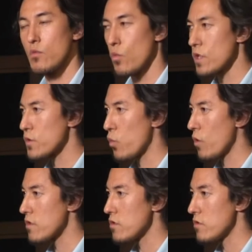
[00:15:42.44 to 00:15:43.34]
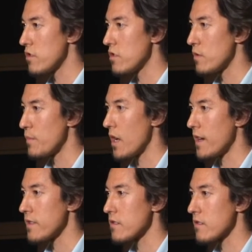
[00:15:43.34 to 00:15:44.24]
What does war do to the human
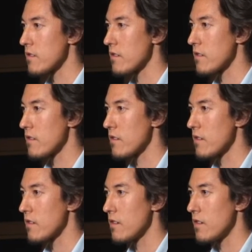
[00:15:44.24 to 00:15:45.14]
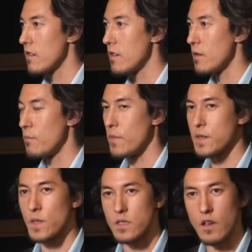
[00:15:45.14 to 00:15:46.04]
mind? Makes it numb.
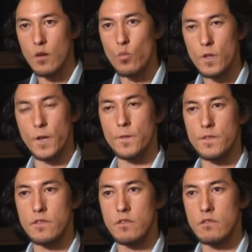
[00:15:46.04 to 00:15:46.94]
Makes it numb. What else?